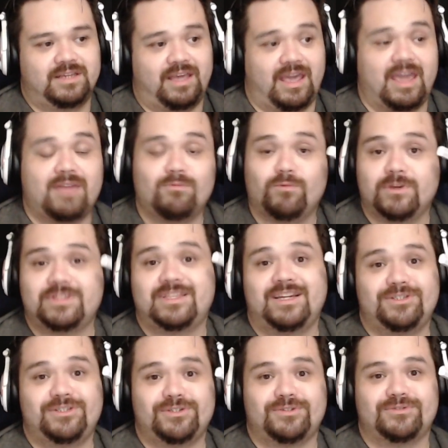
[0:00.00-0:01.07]
and what they
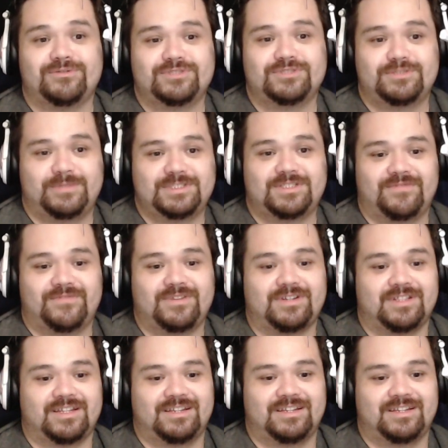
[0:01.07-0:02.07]
do specifically.